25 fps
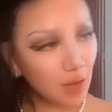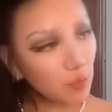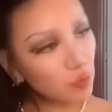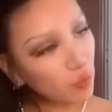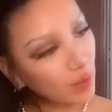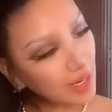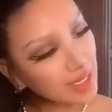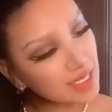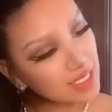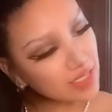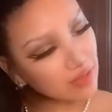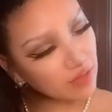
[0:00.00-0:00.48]

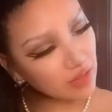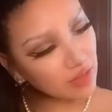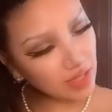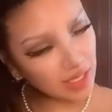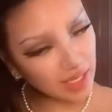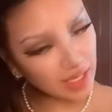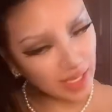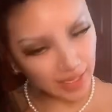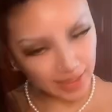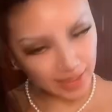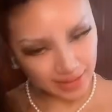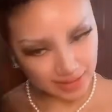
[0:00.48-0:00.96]
I'm waiting
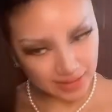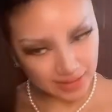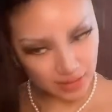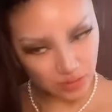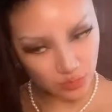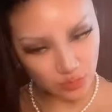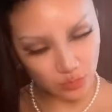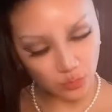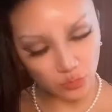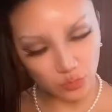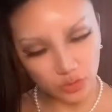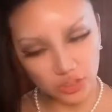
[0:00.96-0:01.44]
for the
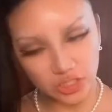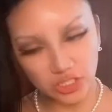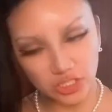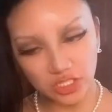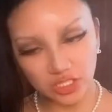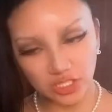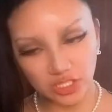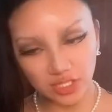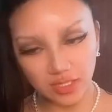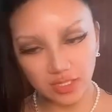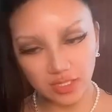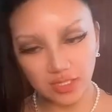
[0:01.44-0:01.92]
case,
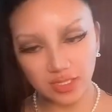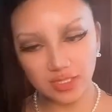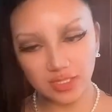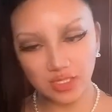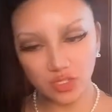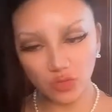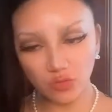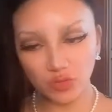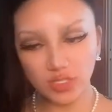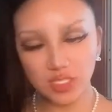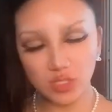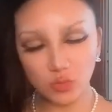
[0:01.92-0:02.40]
which
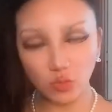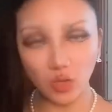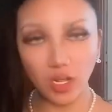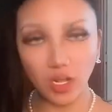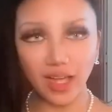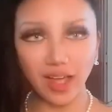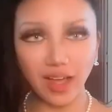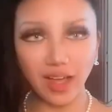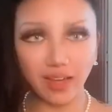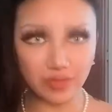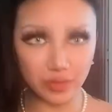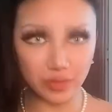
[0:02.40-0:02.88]
is the reason
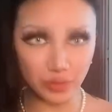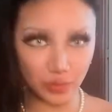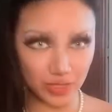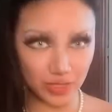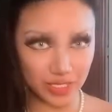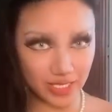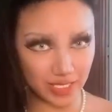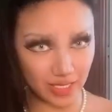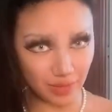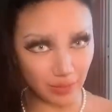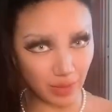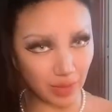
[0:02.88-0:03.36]
why I haven't
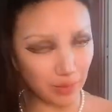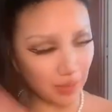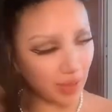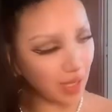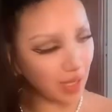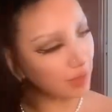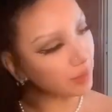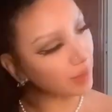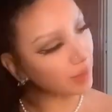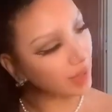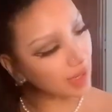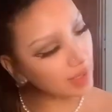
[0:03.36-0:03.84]
put it in my
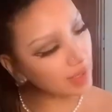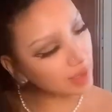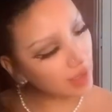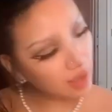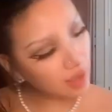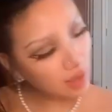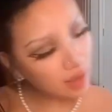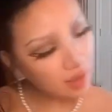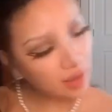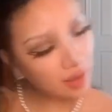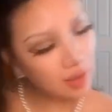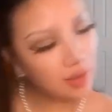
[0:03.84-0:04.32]

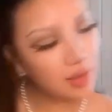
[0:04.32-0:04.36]
backpack.